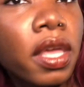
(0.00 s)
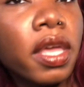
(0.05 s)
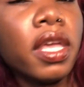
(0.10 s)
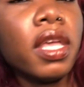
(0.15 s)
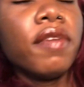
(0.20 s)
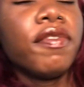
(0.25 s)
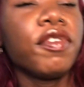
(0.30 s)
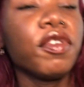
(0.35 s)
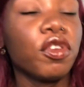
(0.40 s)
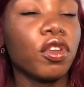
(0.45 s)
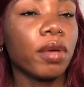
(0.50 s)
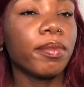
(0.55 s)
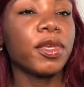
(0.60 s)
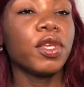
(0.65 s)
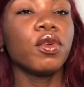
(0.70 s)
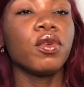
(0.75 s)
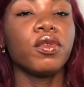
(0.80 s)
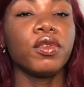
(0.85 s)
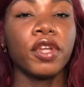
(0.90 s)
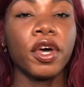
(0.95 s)
If you know me,
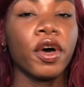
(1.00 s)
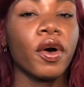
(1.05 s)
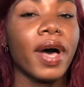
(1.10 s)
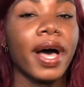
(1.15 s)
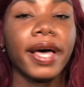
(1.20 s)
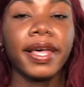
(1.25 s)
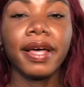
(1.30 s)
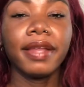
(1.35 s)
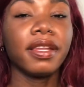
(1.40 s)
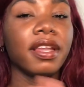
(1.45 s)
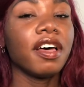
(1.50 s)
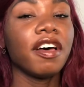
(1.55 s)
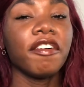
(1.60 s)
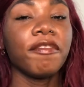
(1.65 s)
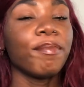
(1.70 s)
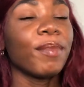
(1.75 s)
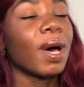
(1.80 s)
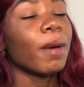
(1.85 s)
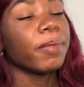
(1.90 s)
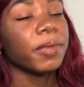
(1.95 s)
you know I
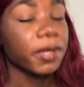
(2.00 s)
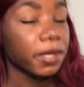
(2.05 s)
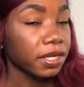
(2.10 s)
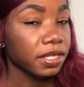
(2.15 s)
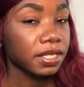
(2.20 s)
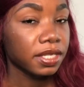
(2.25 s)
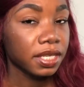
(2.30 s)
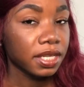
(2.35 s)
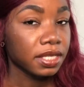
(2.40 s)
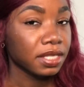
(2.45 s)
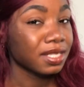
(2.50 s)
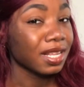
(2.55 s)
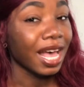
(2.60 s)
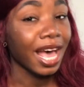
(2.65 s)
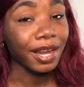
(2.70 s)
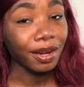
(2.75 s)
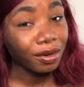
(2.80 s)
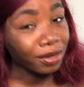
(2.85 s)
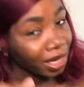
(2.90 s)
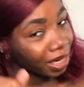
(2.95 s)
love my piercings.
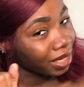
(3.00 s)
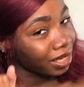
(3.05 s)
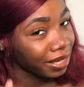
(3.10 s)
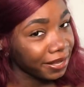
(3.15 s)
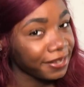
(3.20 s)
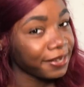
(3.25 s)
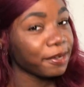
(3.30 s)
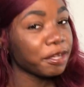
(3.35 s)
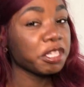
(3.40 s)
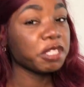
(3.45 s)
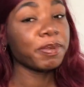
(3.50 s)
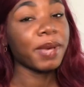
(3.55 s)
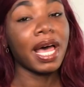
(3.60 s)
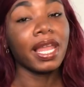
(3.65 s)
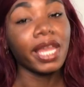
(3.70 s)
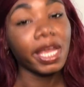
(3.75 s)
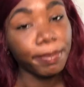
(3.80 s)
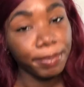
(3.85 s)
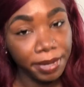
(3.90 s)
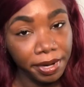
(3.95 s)
I don't like needles, but I
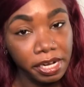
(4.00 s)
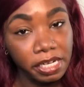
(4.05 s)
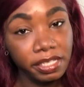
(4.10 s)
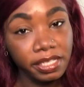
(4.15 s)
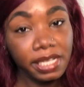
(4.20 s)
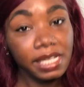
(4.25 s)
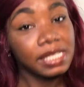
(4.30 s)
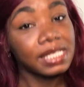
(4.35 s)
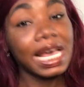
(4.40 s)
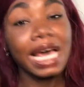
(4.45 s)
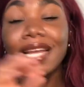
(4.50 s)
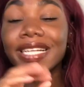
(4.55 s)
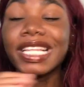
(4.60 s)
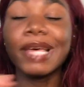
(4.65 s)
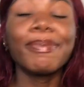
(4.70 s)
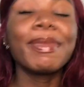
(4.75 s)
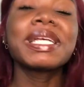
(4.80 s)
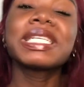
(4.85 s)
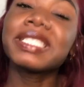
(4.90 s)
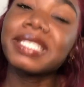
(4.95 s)
like piercings. How does
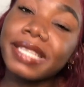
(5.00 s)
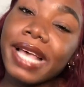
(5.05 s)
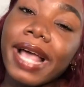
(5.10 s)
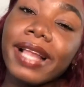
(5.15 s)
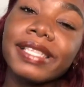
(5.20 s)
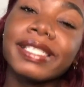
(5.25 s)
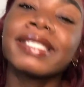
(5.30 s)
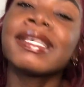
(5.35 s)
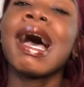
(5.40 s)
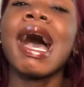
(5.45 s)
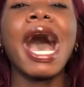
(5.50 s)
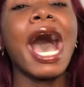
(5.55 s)
that make sense?